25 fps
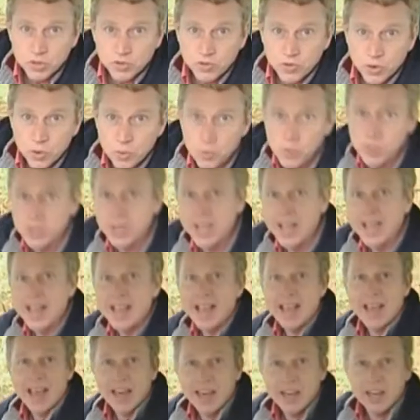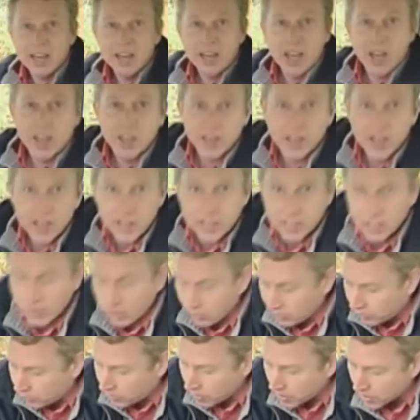forward, and another a
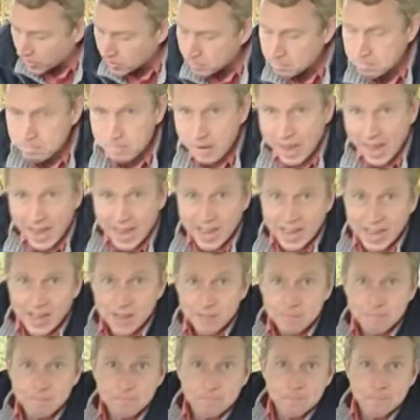little further back.